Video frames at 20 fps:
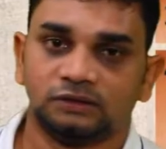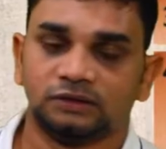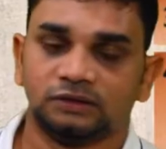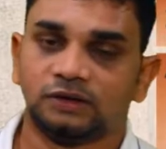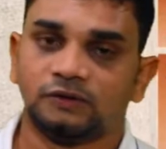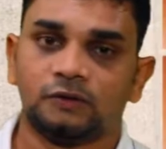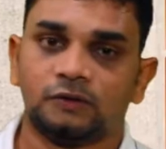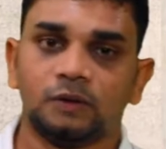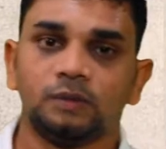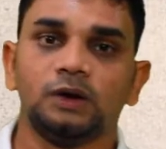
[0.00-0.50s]

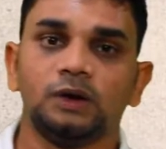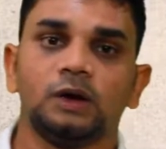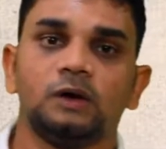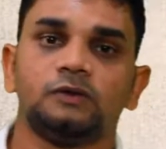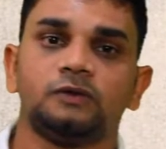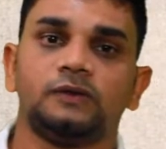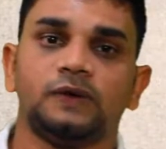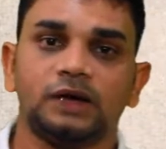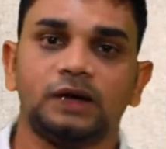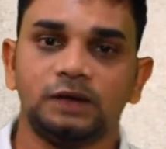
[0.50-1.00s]
the formula
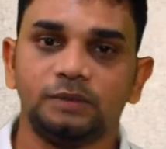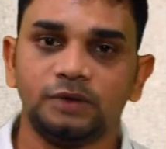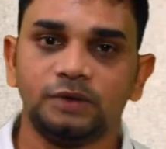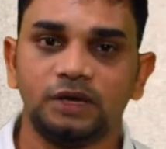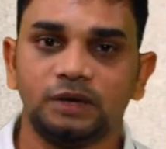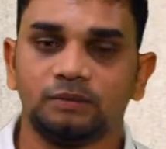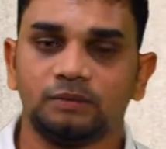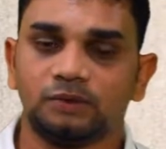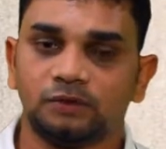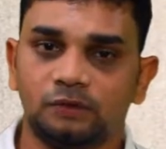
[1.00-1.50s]
of
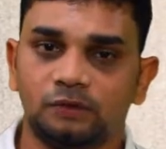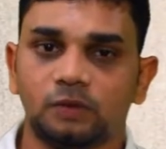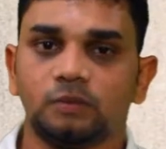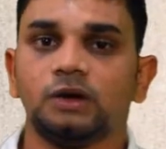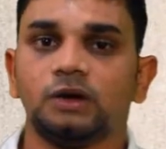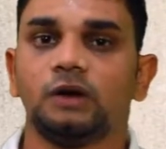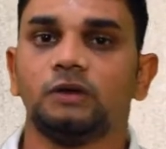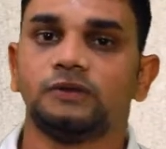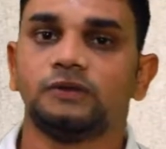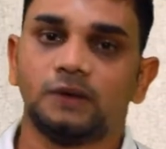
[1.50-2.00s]
aluminium, the
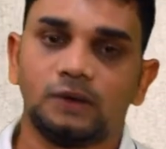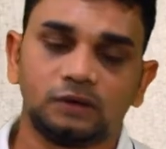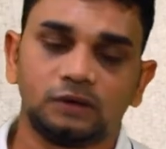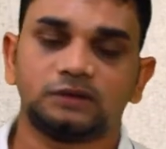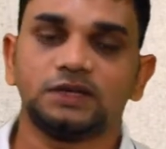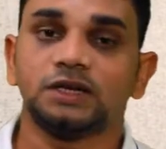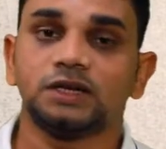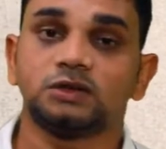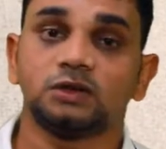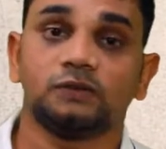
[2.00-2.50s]
formula of
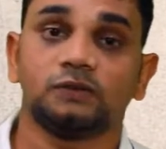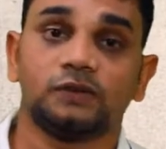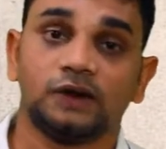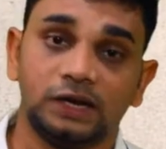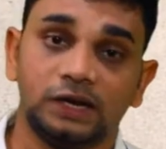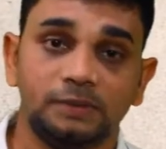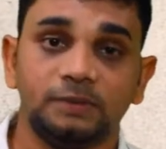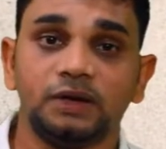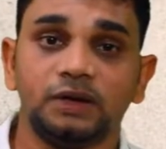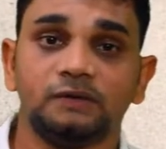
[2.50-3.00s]
oxides of
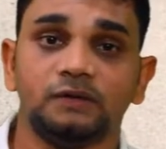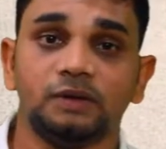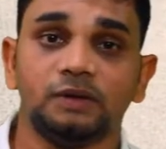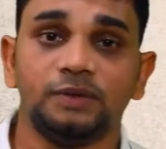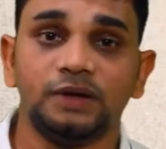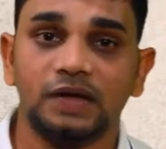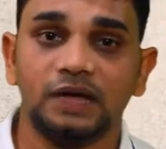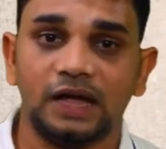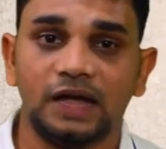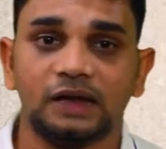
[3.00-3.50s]
aluminium will
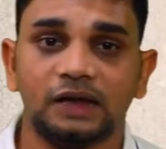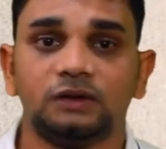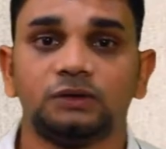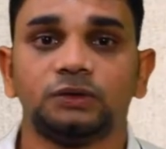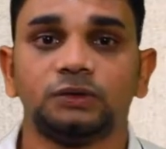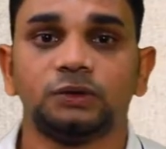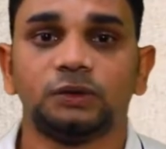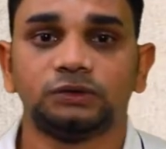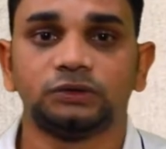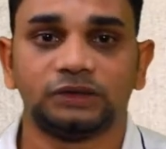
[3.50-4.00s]
be
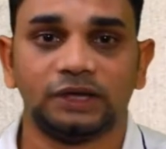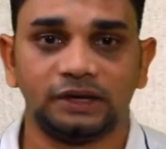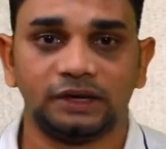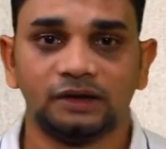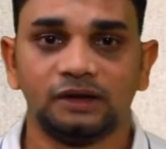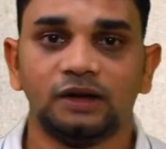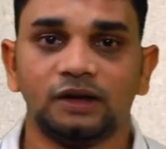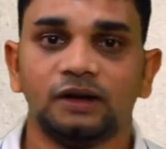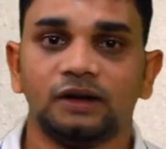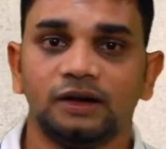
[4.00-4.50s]
Al2O3.
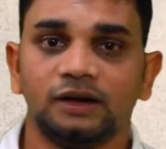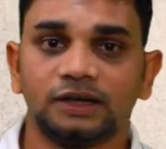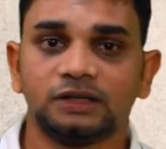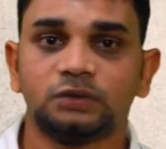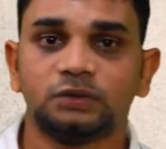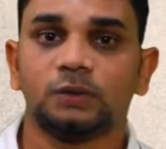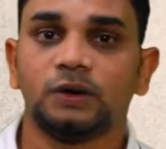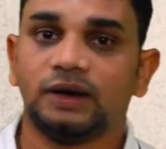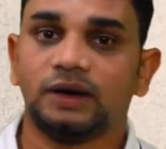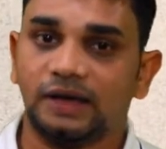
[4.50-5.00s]

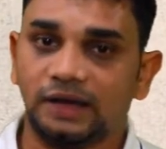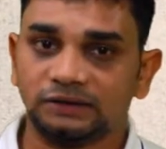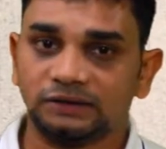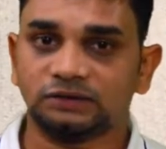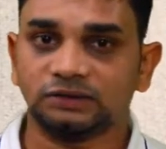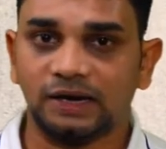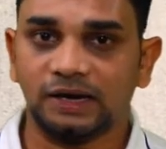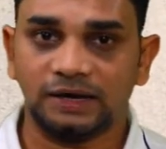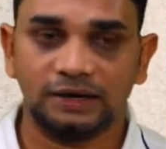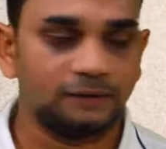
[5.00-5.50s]
Next one,
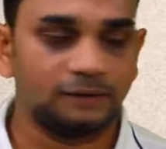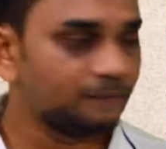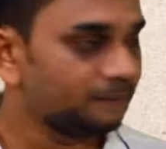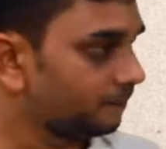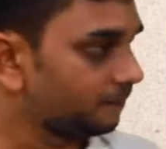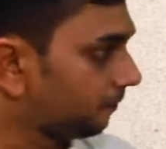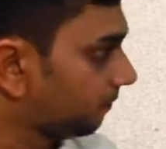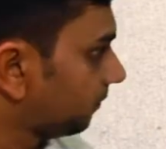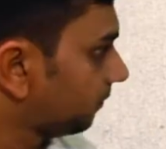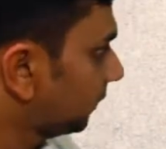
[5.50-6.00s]
Si,
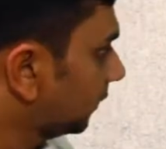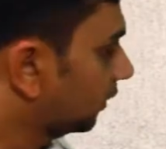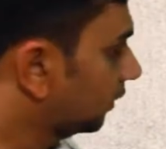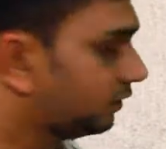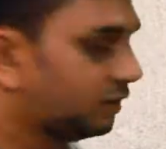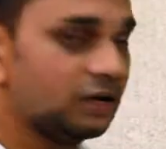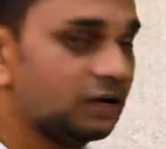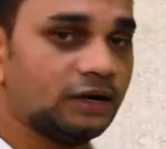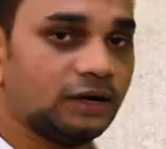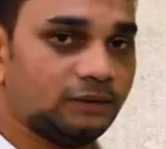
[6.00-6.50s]

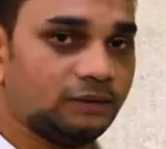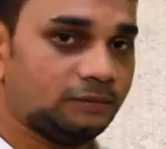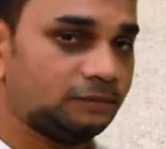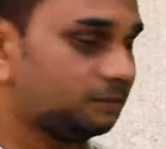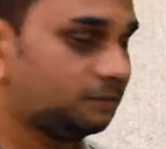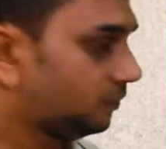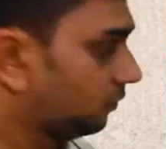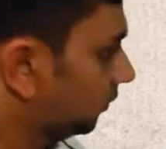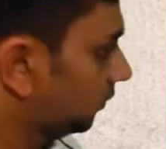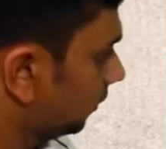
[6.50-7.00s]
silicon.
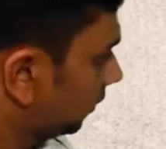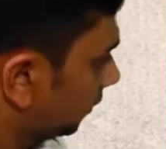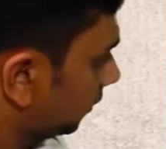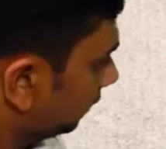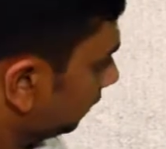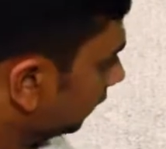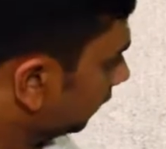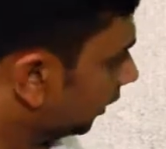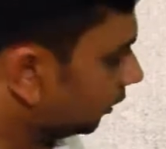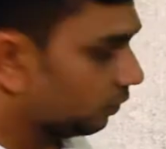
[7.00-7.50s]

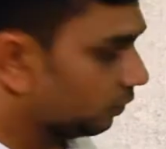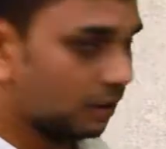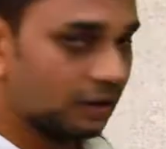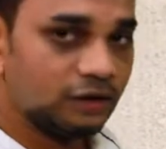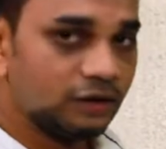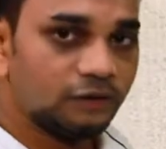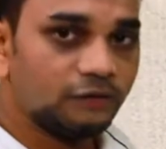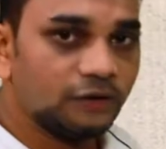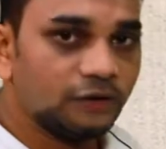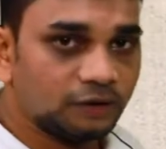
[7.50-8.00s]
Can you
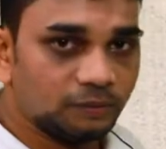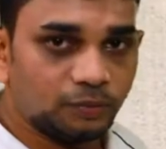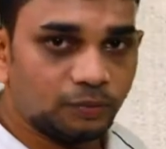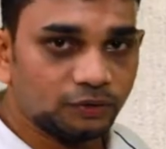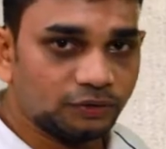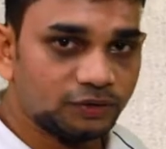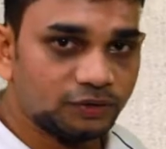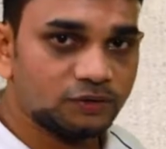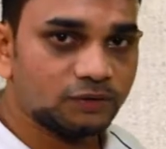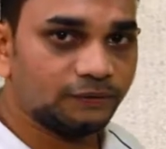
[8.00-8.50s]
identify the
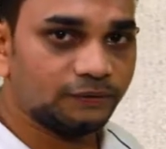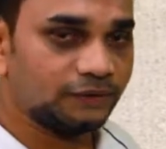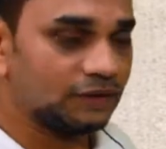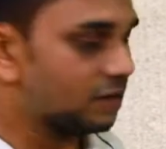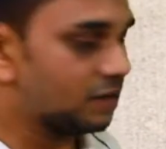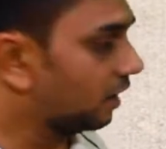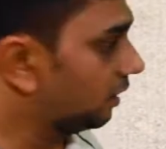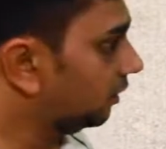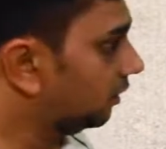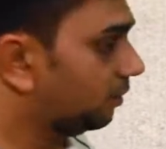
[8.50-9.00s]
position of
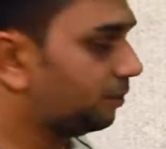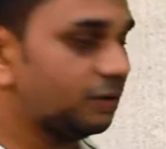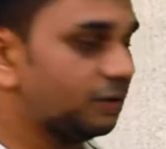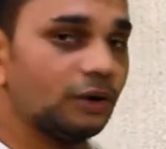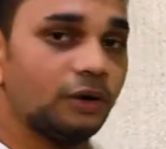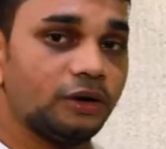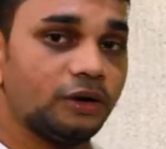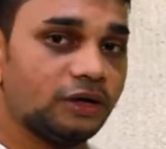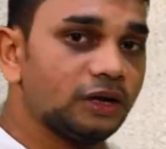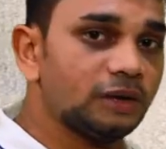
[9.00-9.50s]
silicon in the periodic